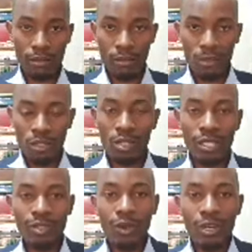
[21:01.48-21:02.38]
So it is
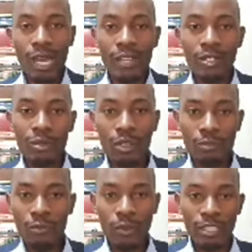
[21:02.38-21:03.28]
called undue
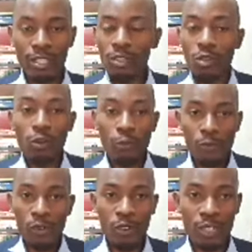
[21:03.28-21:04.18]
influence. You know,
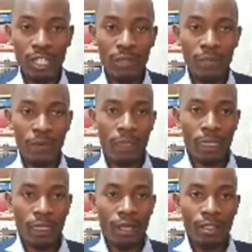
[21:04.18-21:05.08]
fraud.
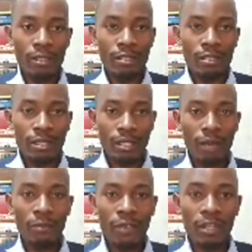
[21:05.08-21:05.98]

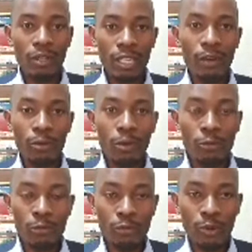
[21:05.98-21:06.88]
Something gotten out of
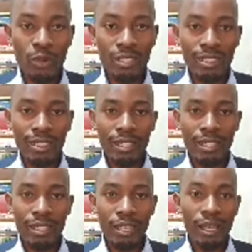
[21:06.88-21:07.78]
fraud.
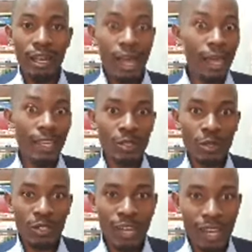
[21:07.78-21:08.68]
A lie, a total
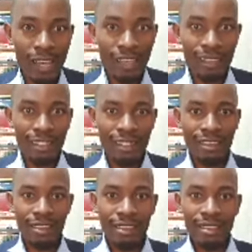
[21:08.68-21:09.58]
lie.
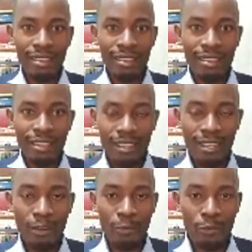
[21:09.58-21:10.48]
A
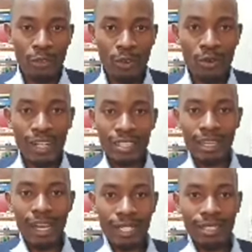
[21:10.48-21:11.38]
fraudulent
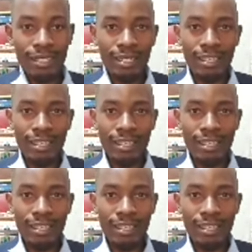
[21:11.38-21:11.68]
act.